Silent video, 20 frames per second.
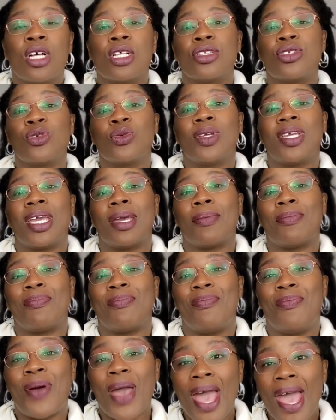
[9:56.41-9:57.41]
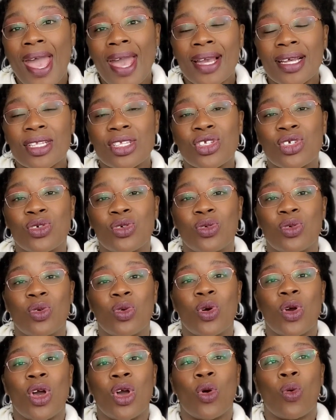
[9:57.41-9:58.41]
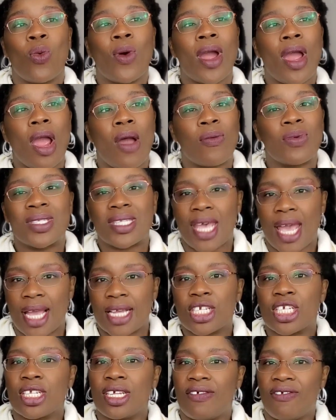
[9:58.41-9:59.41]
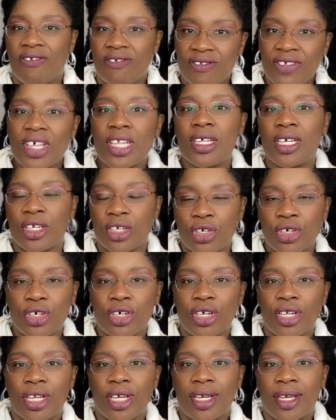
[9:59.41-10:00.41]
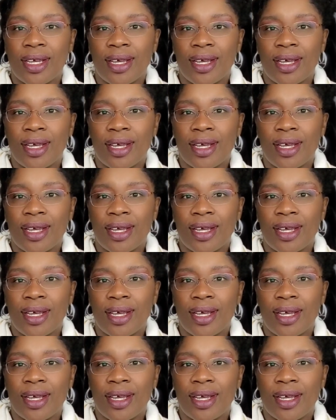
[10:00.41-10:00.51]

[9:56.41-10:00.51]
to get back to where I was actually feeling good.